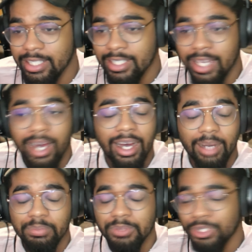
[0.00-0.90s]
Yeah,
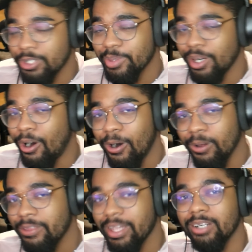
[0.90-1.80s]
I'm sure you can
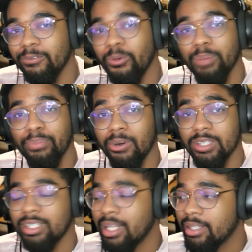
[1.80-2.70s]
all think of one
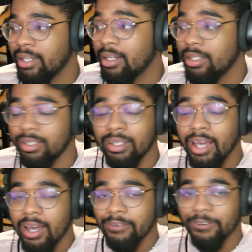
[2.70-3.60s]
person like that. And
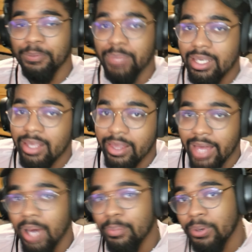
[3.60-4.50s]
for me,
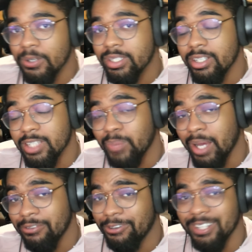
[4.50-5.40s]
that person is
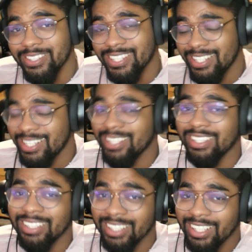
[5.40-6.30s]
my friend Sting.